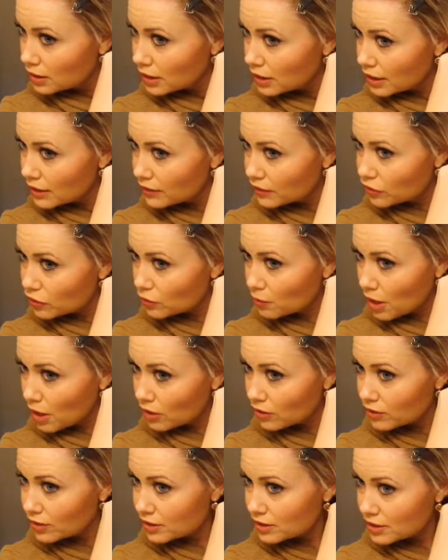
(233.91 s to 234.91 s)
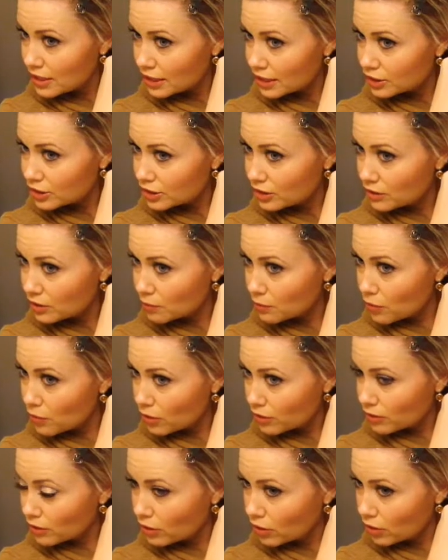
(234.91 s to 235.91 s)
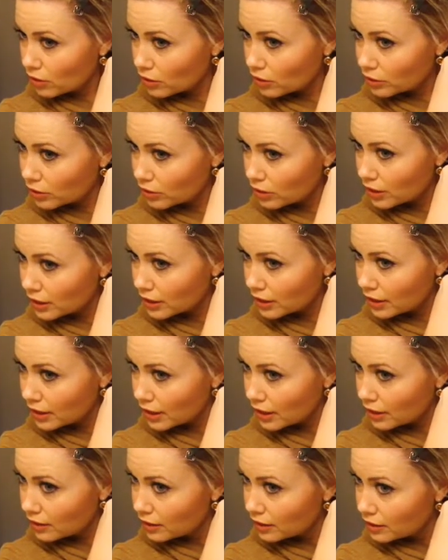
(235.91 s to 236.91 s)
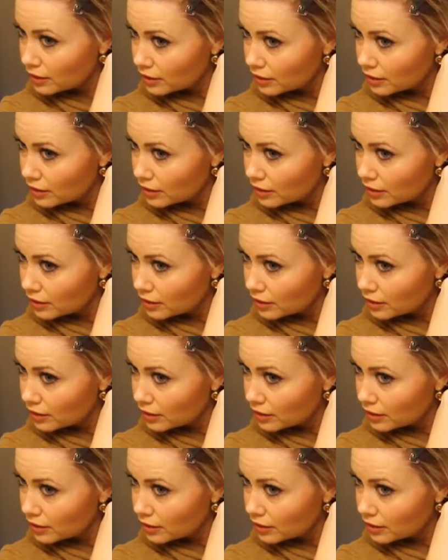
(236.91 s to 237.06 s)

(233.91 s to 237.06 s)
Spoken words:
And the smaller the section, the more the curl you're going to get.